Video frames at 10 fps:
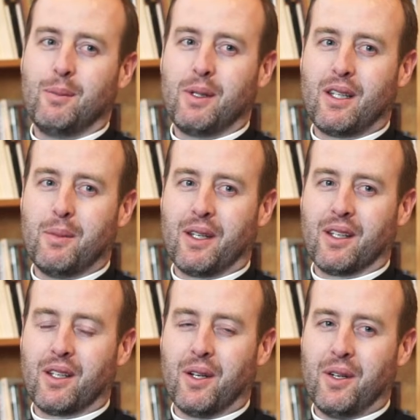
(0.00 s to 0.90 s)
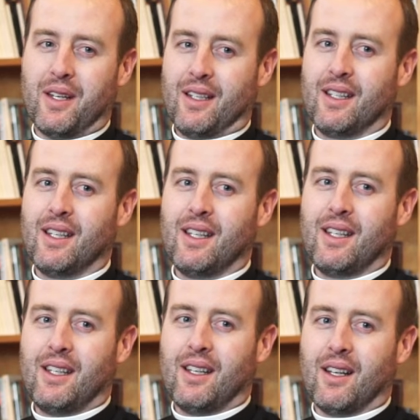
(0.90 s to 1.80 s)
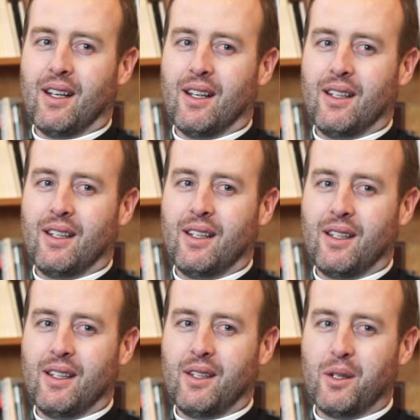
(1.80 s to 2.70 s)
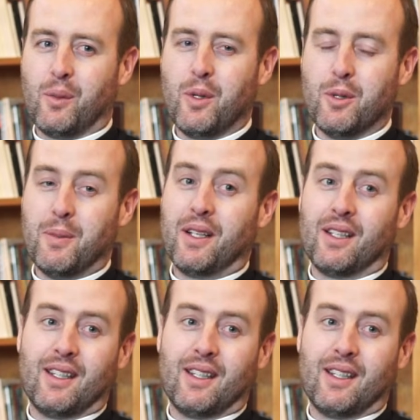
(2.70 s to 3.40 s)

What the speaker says: becoming incarnate in her womb,